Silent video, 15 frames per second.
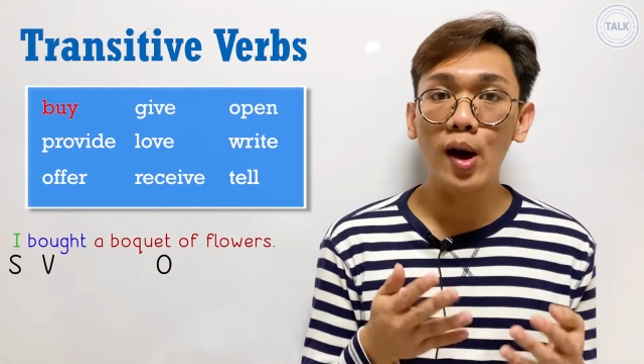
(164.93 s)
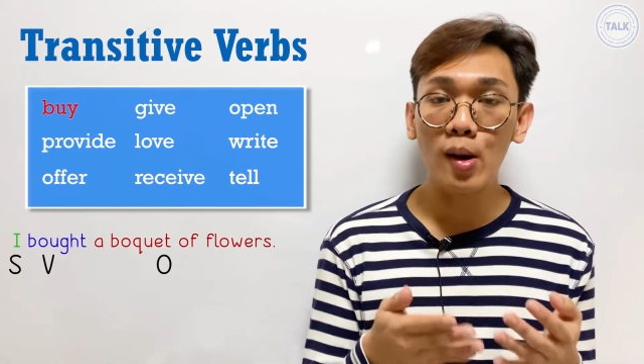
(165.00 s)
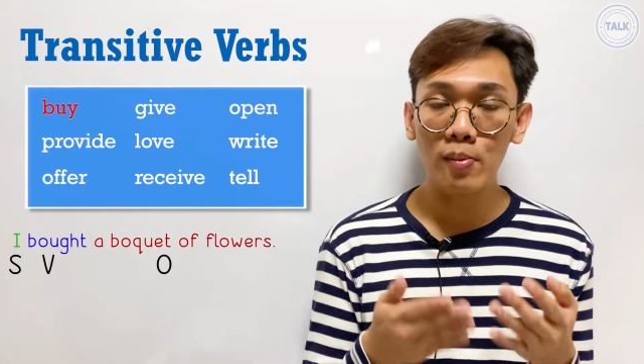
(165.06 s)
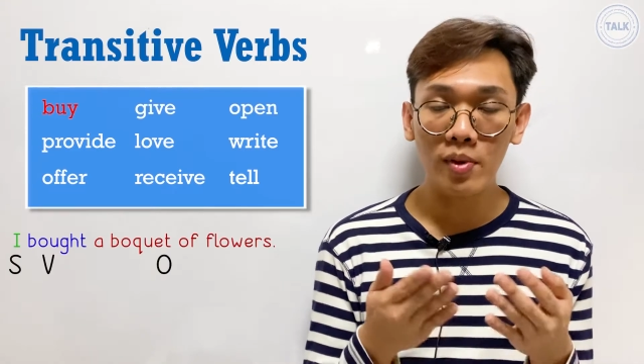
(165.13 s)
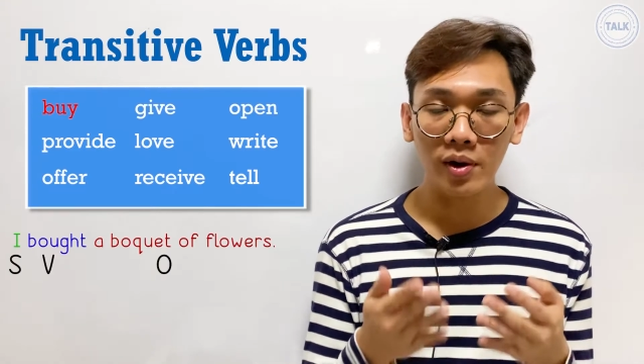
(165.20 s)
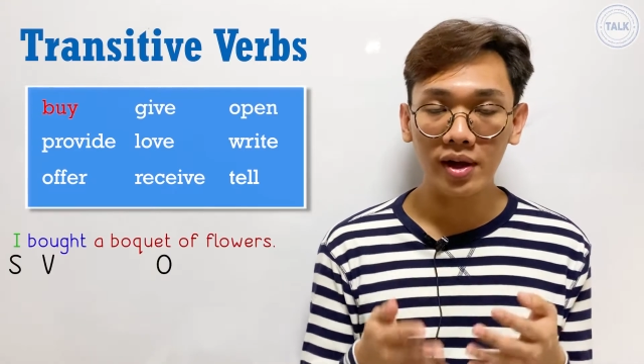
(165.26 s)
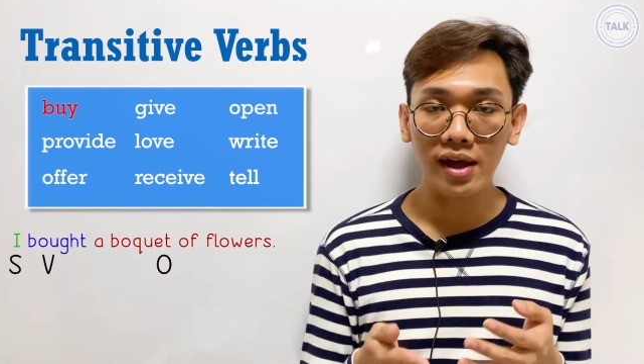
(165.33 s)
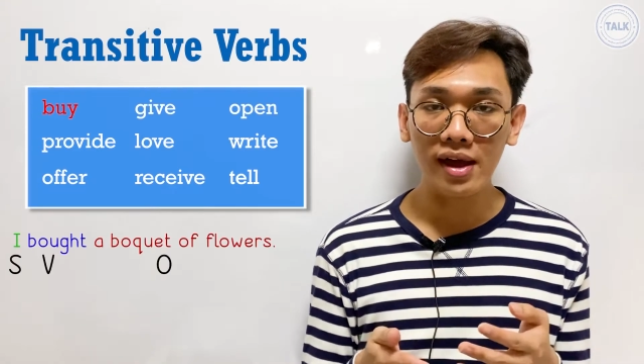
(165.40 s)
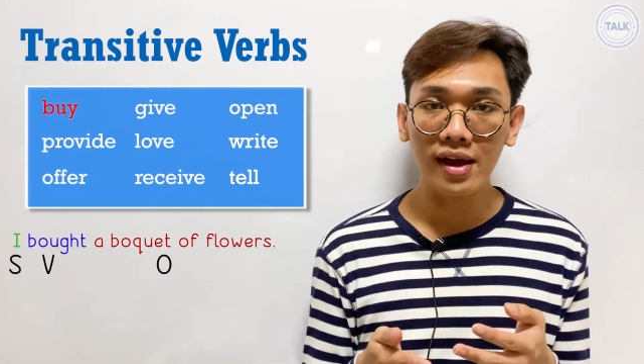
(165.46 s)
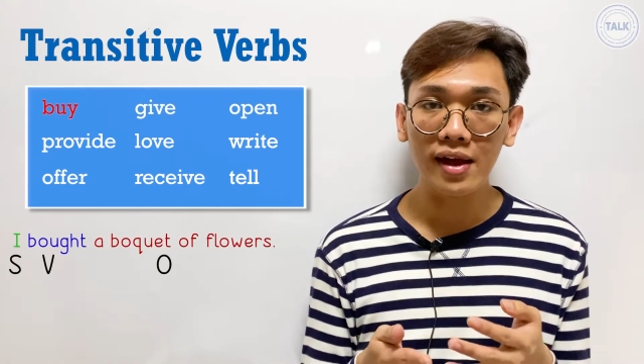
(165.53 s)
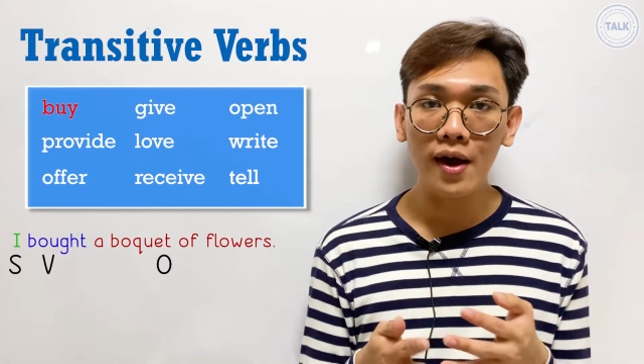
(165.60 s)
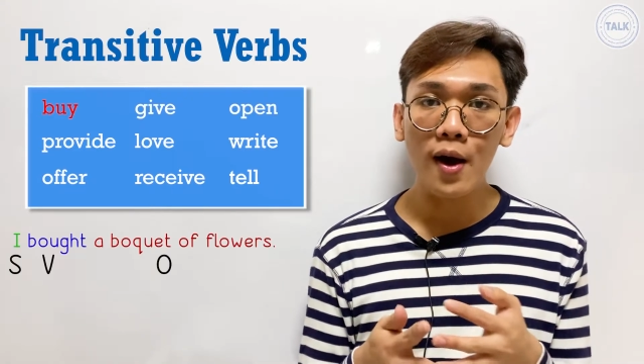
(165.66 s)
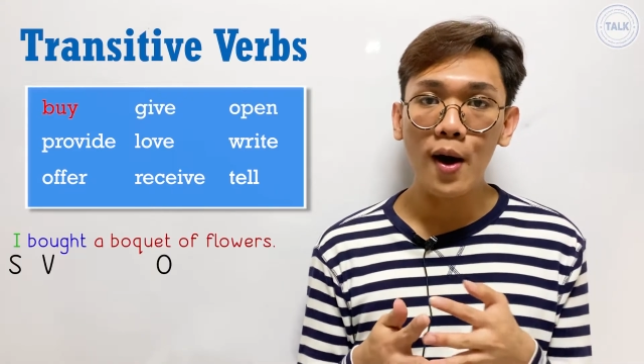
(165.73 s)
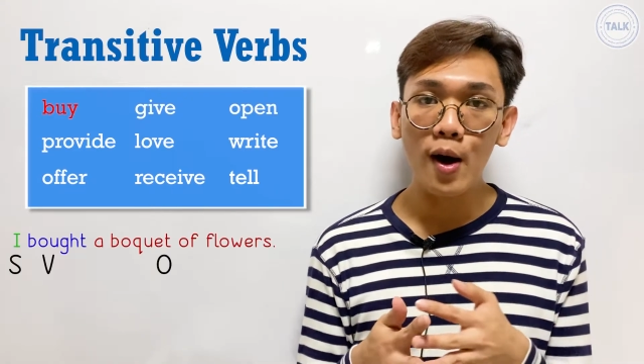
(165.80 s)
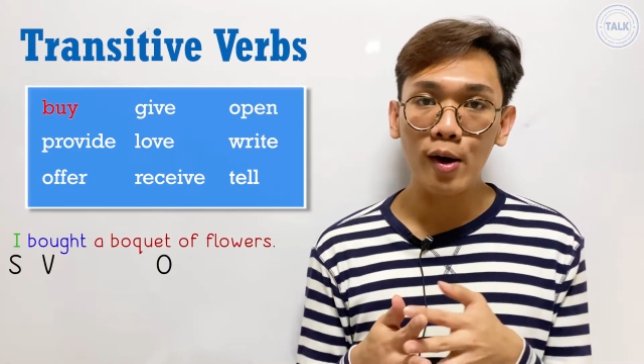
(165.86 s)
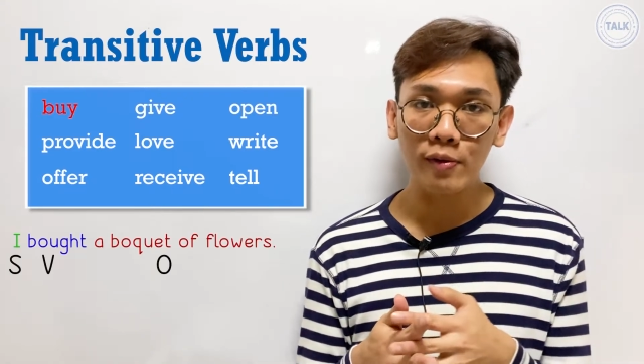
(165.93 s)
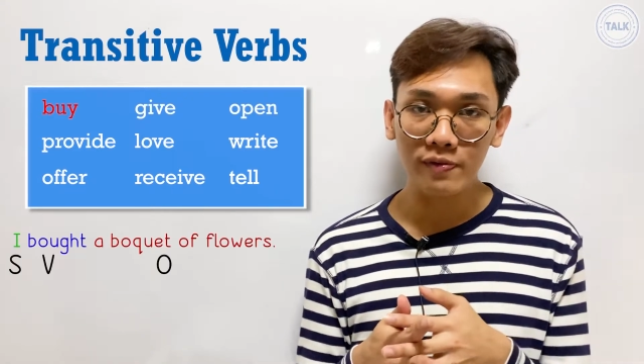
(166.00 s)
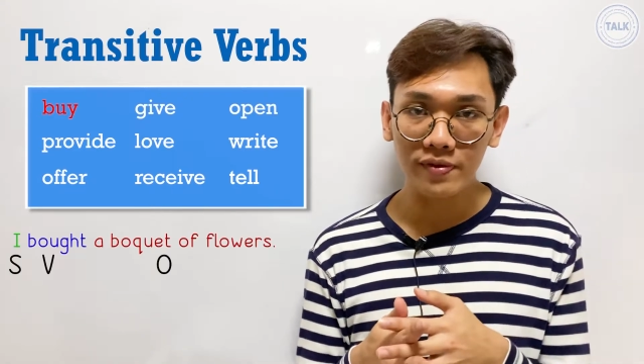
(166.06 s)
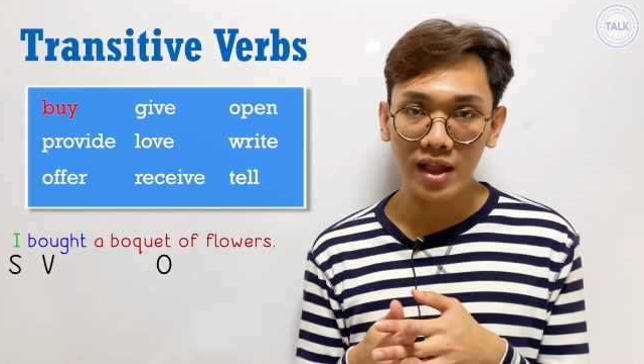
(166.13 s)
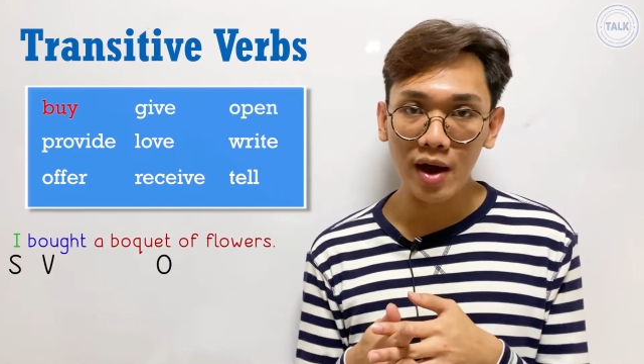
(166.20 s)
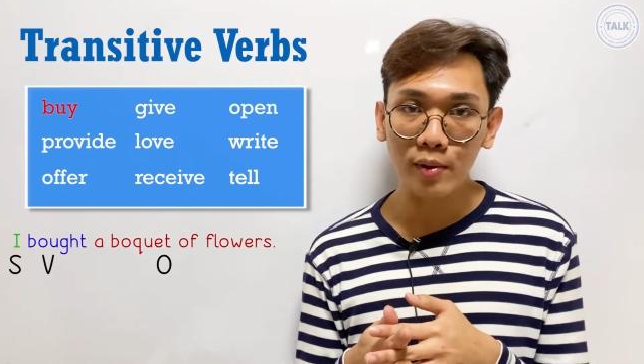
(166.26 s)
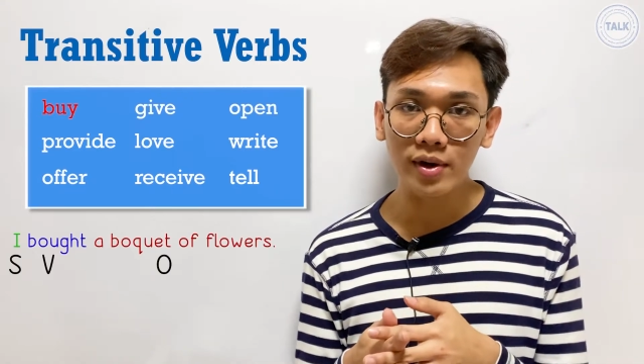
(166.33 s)
a bouquet
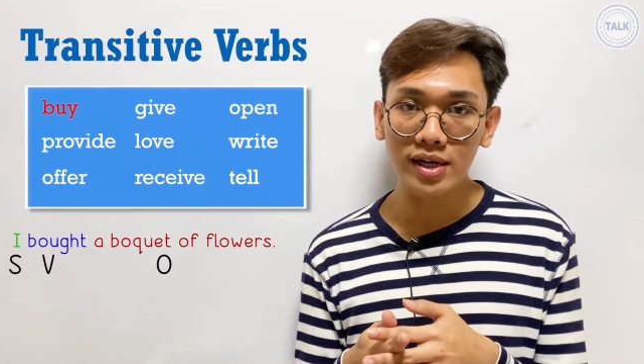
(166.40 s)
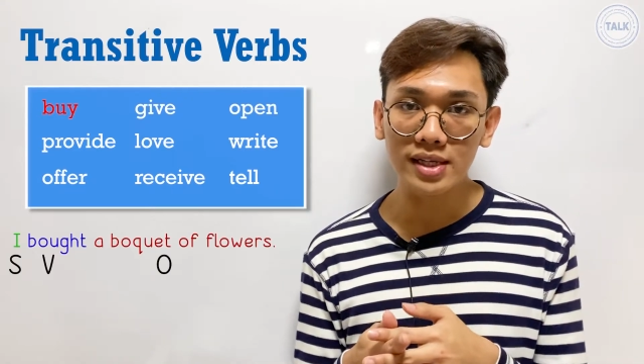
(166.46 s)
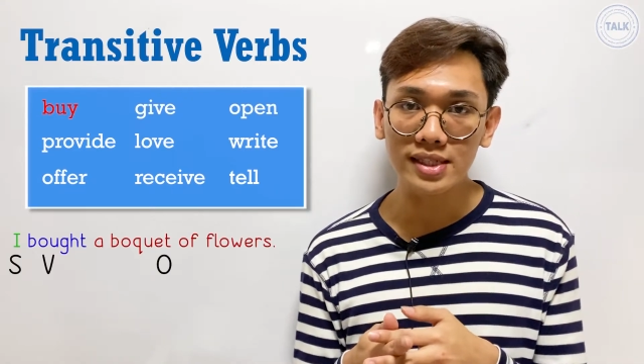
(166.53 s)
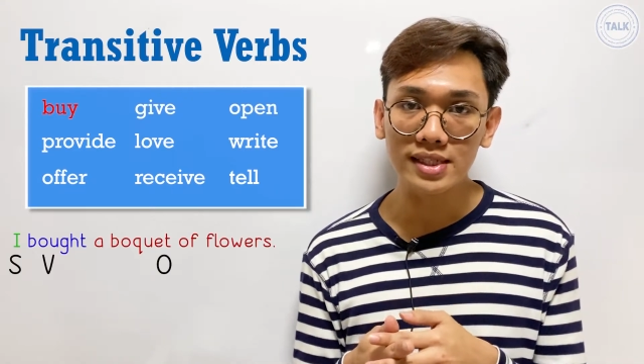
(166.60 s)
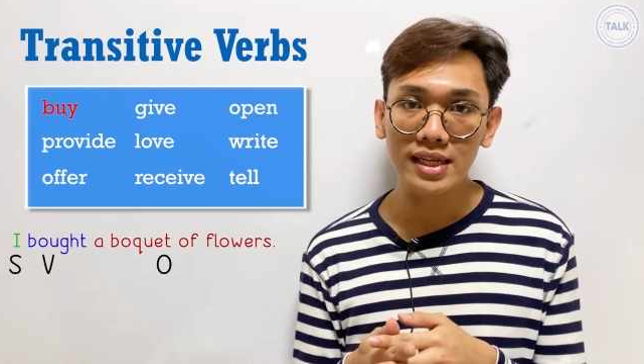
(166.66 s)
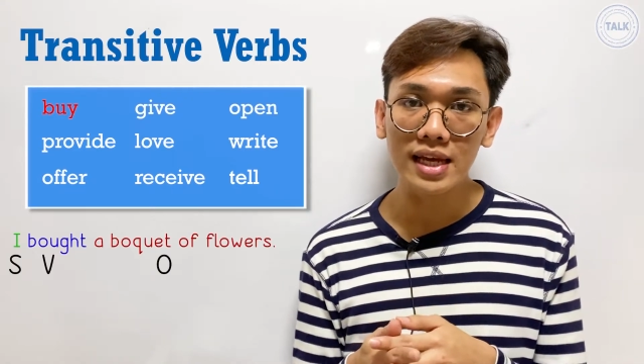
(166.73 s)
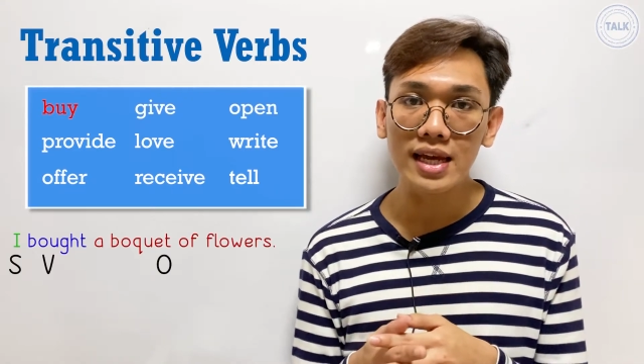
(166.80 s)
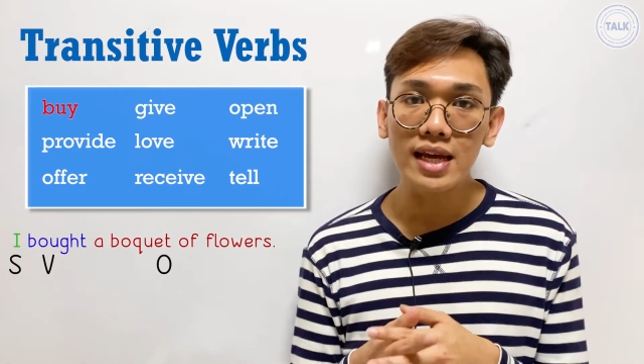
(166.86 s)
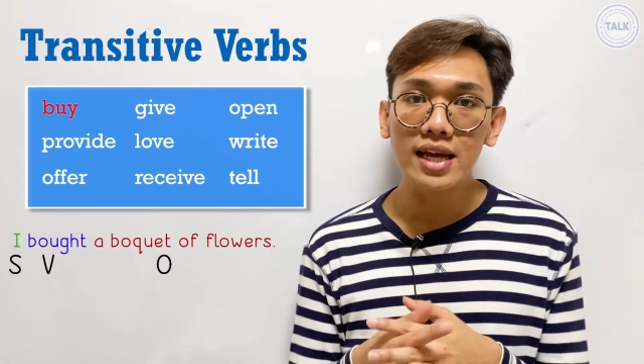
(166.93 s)
of flowers.